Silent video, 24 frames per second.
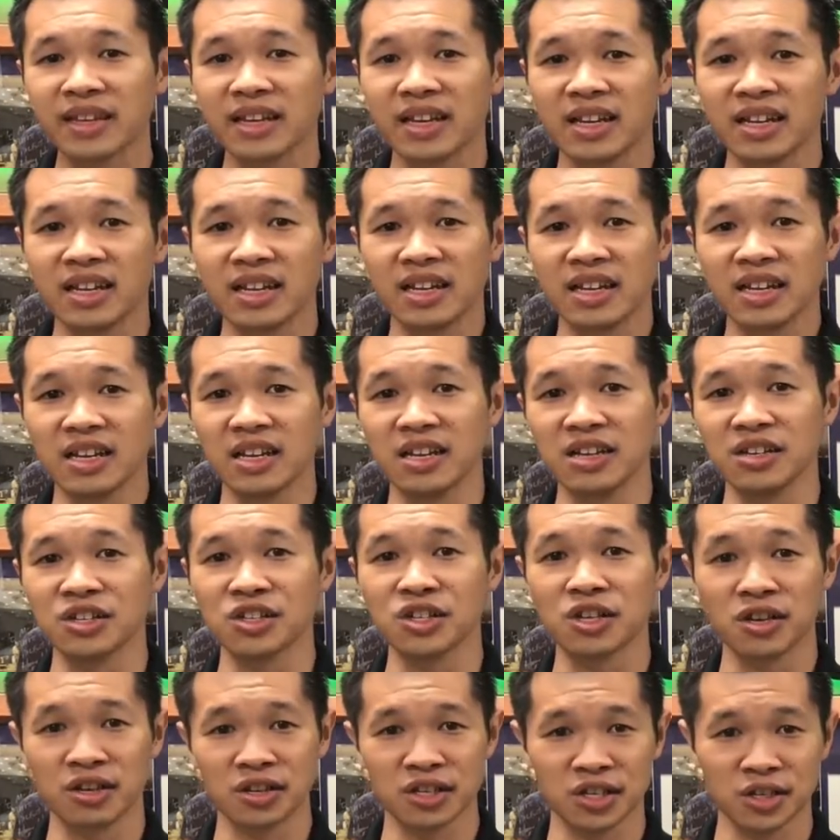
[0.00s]
It
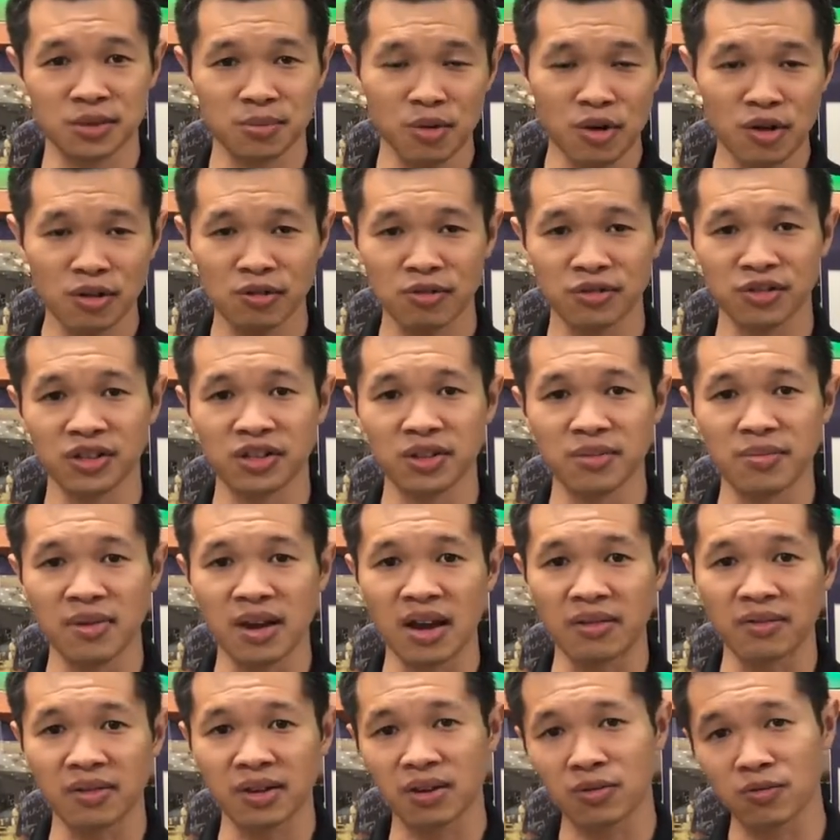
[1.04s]
is smaller than the
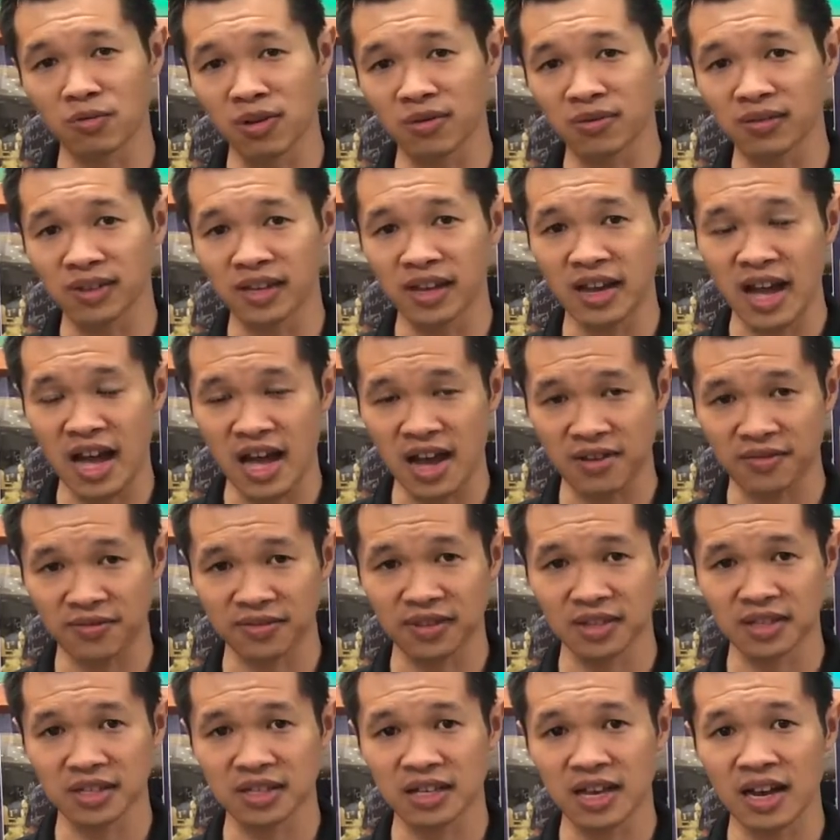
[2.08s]
Mavic, roughly
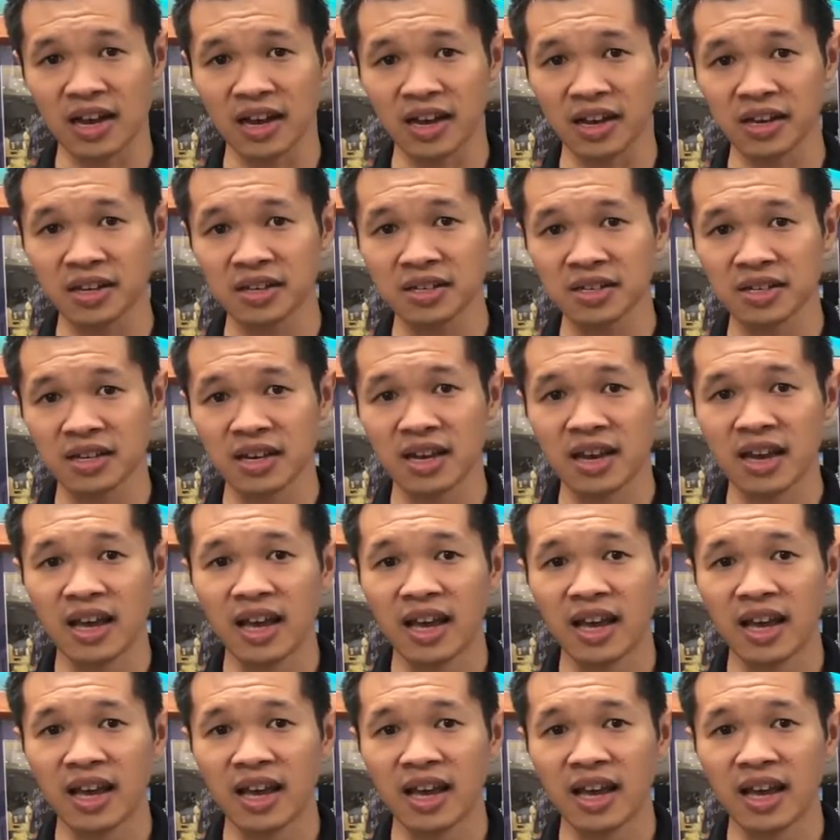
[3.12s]
half the size,